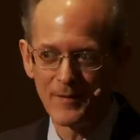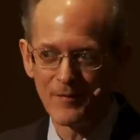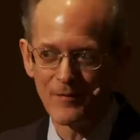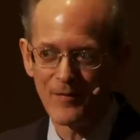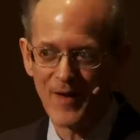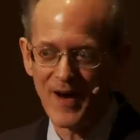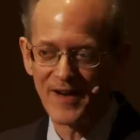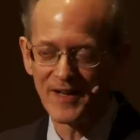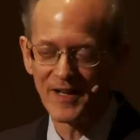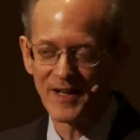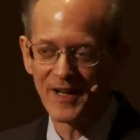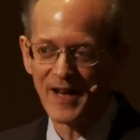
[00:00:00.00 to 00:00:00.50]

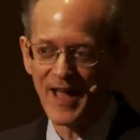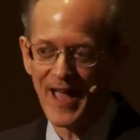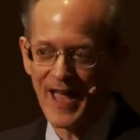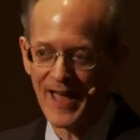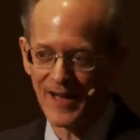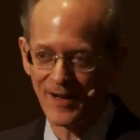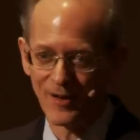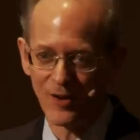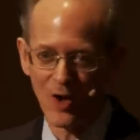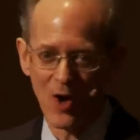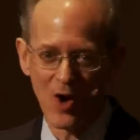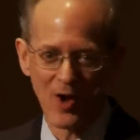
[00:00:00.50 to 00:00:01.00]
finding
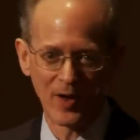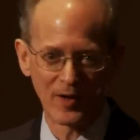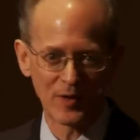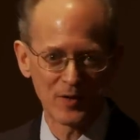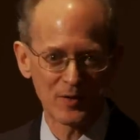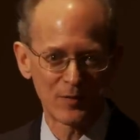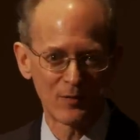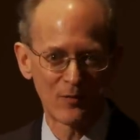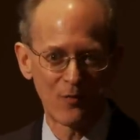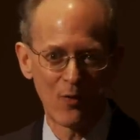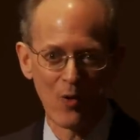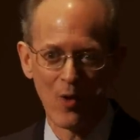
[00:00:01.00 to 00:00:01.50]

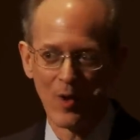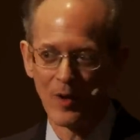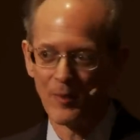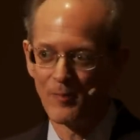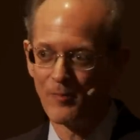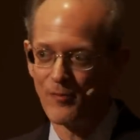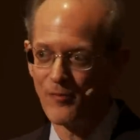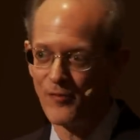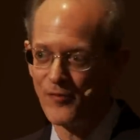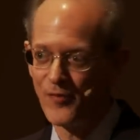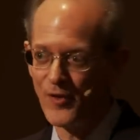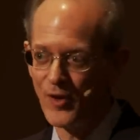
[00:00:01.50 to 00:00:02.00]
analogs for
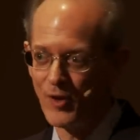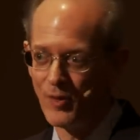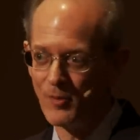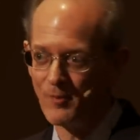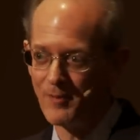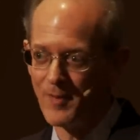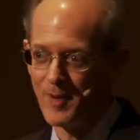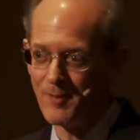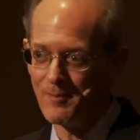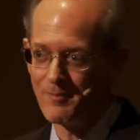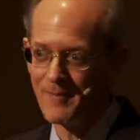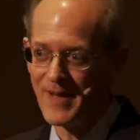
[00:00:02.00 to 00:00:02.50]

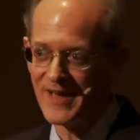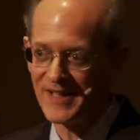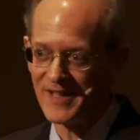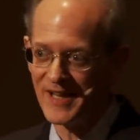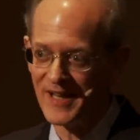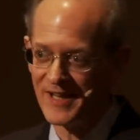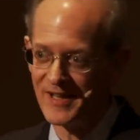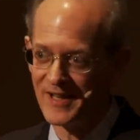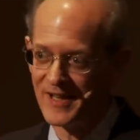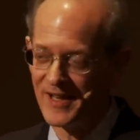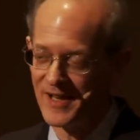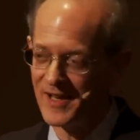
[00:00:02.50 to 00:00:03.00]
film
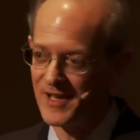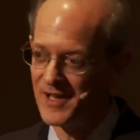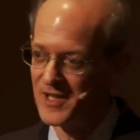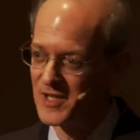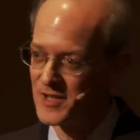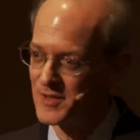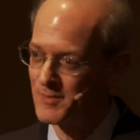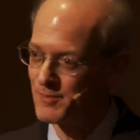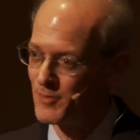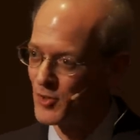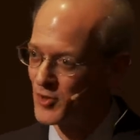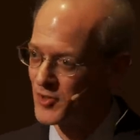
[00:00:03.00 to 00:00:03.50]
making in
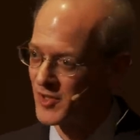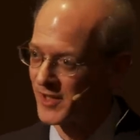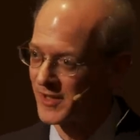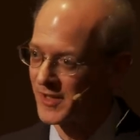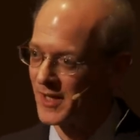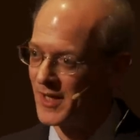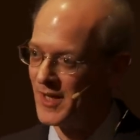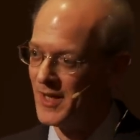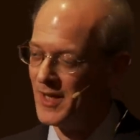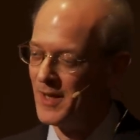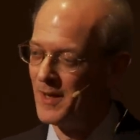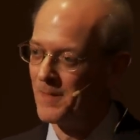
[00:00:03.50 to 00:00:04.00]
his
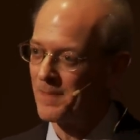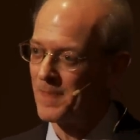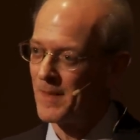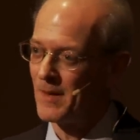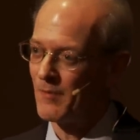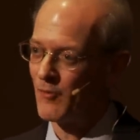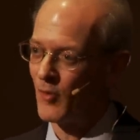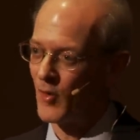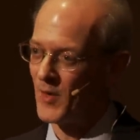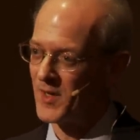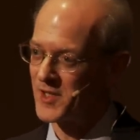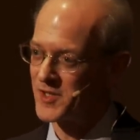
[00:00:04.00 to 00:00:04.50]
music.
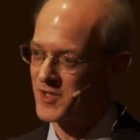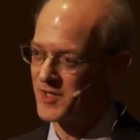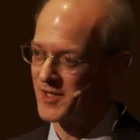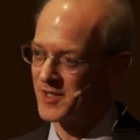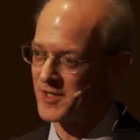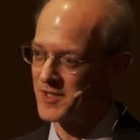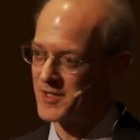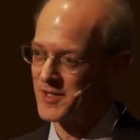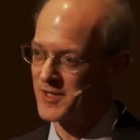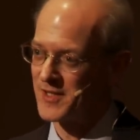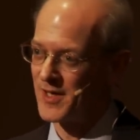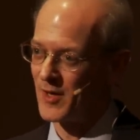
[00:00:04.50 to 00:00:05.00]
For
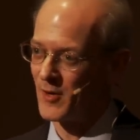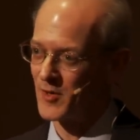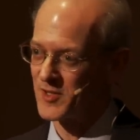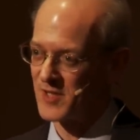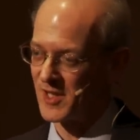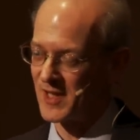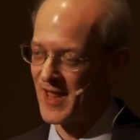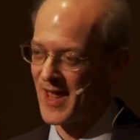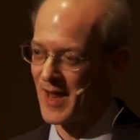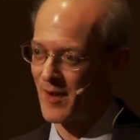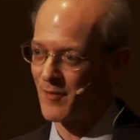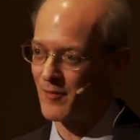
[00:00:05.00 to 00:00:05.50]
instance, there's
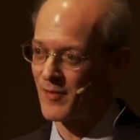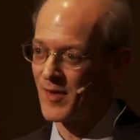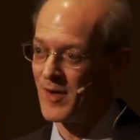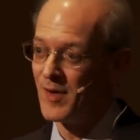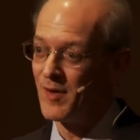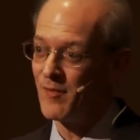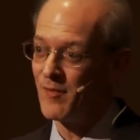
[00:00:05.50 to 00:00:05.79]
a lot of